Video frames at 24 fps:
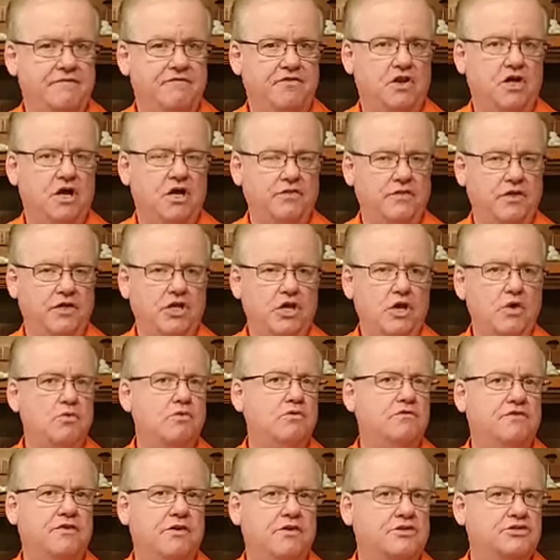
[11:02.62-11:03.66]
flung the
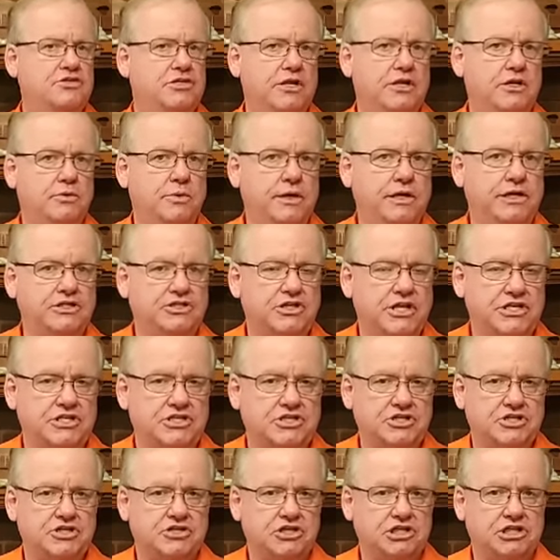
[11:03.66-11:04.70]
universe into existence,